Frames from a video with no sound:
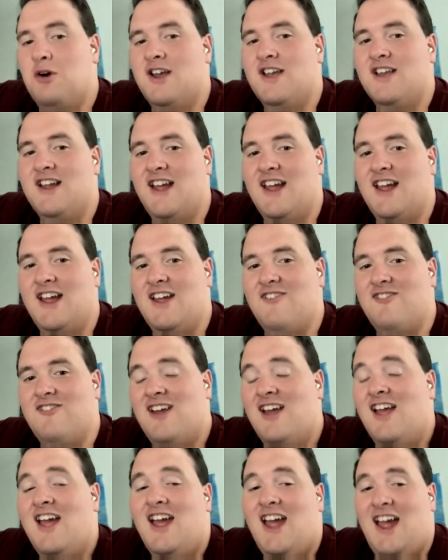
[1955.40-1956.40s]
one
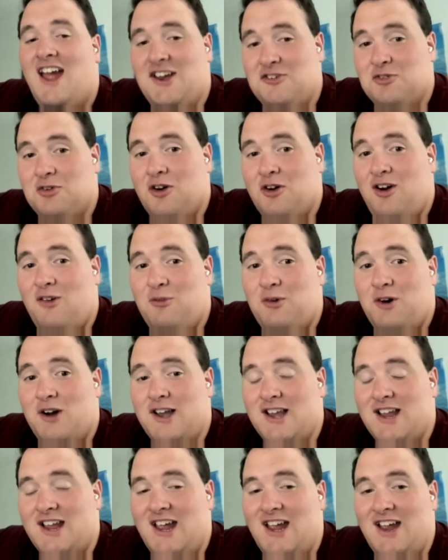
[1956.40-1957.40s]
game and draw
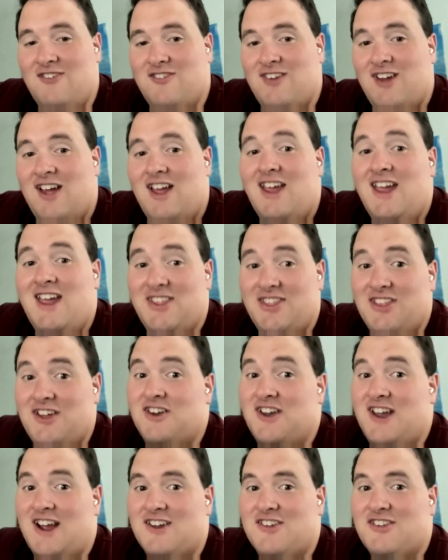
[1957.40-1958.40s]
one game in
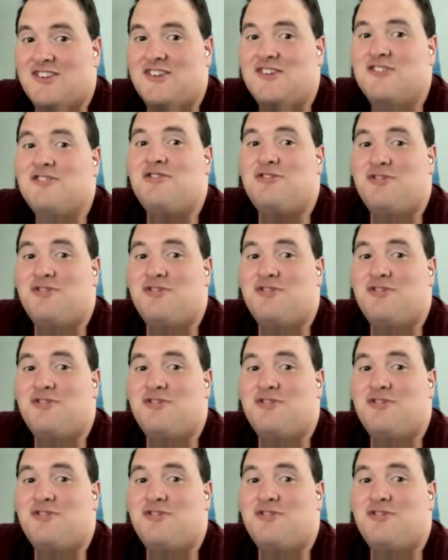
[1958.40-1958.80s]
their next